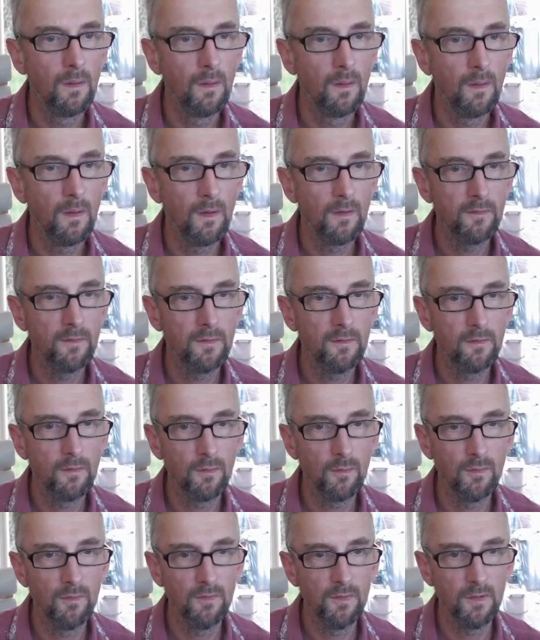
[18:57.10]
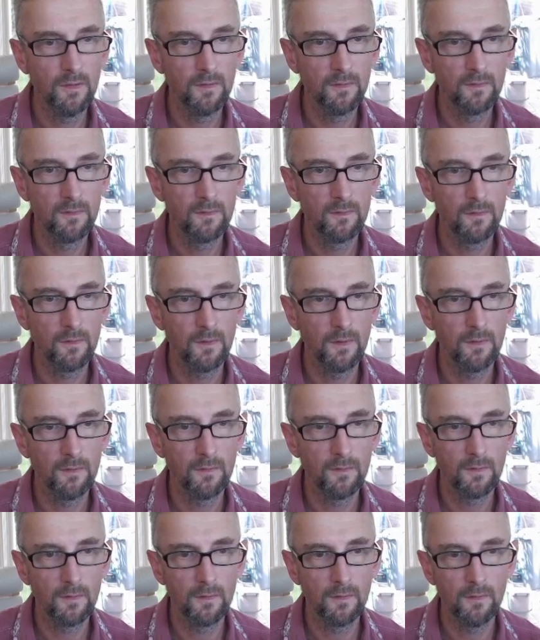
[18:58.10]
RC2 reversed, sorry.
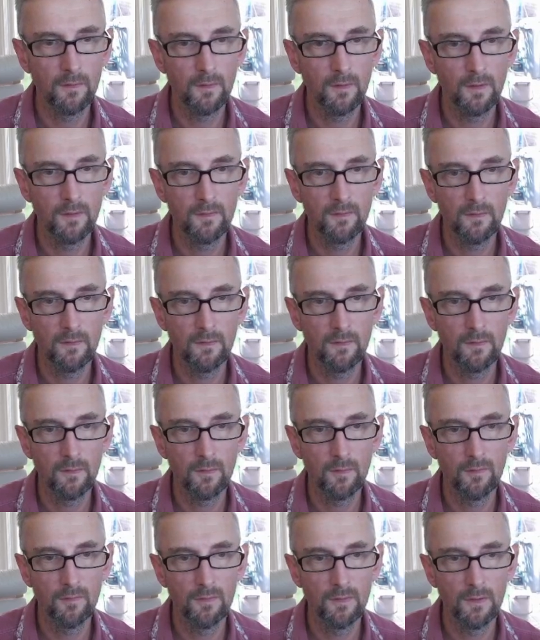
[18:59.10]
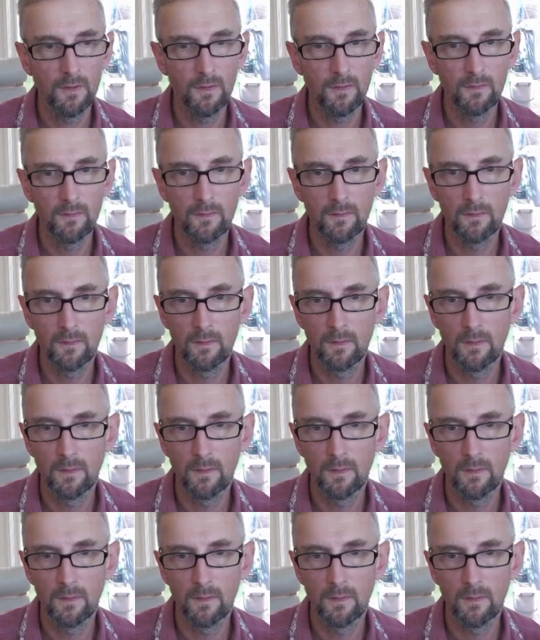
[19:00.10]
So I'm going to do RC2 reversed,